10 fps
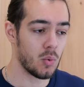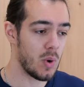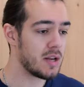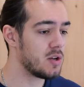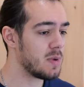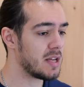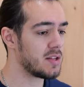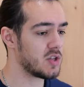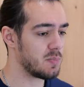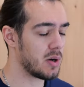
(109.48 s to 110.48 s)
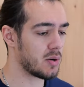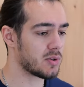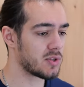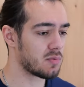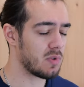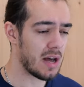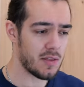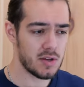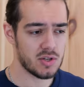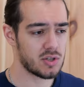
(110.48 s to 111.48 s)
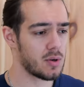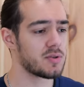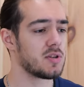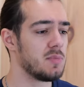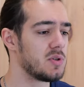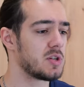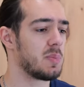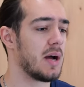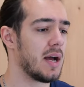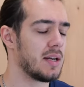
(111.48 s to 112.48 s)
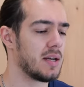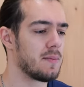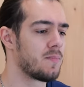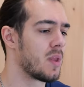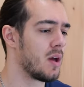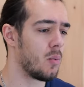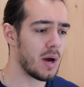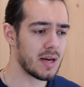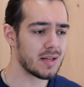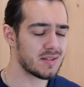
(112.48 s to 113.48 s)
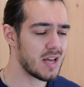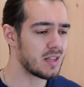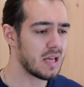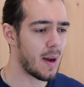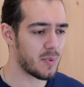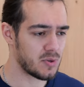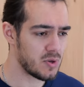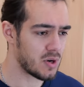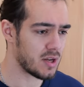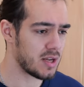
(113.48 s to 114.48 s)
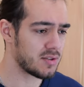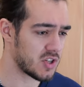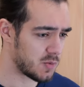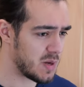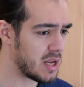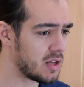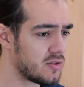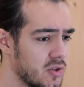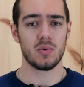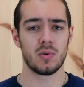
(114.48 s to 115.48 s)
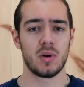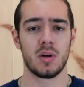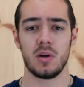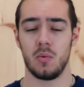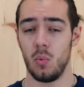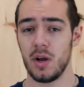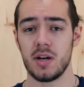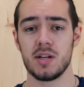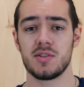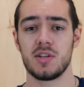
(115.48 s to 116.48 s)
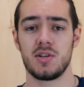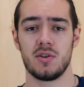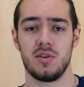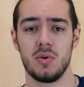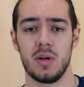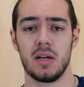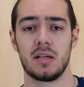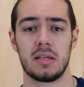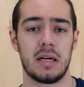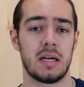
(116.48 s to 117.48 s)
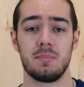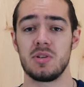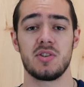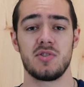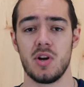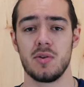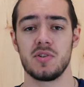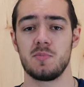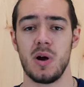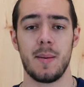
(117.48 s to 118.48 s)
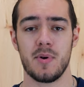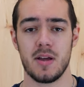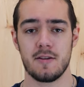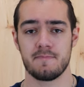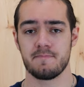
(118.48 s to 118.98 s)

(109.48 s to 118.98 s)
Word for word: When you make these posts, rather than just throw some music behind it, why not take the opportunity to speak into what it is that you're doing on Mrs. Jones's property.